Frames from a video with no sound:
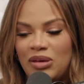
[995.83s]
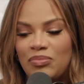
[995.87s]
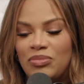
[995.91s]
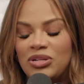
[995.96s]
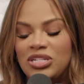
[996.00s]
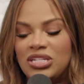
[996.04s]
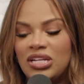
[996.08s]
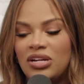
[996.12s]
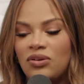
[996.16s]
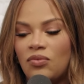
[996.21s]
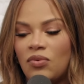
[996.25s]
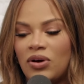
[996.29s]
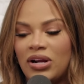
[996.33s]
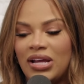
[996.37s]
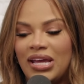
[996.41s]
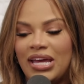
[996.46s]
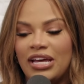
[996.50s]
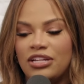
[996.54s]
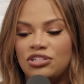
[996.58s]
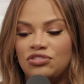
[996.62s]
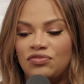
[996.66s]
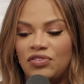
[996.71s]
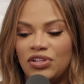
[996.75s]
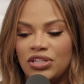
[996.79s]
but didn't want to
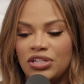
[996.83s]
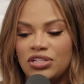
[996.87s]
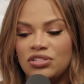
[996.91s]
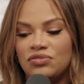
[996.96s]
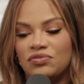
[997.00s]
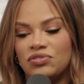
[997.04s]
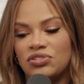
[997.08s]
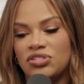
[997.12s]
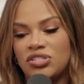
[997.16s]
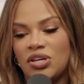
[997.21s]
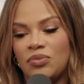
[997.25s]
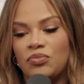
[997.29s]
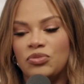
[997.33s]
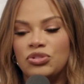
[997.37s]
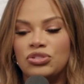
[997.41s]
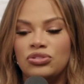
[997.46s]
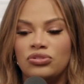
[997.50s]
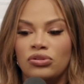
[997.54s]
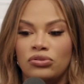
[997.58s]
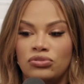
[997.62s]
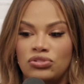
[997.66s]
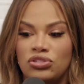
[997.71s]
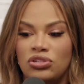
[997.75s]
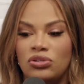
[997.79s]
catch feelings for someone
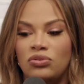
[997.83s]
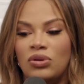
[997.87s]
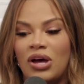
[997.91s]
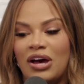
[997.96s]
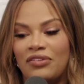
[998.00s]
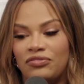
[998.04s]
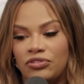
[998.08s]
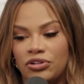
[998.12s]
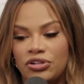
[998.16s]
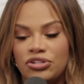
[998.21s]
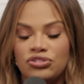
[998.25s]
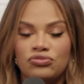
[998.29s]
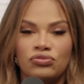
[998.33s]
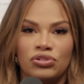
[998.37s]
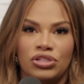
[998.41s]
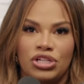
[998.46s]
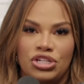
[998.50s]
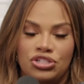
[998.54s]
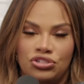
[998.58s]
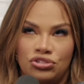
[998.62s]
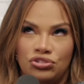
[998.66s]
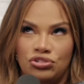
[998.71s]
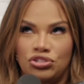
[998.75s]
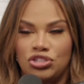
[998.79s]
so soon after his
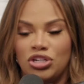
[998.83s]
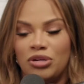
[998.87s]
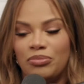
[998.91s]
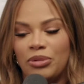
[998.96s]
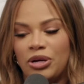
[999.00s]
relationship.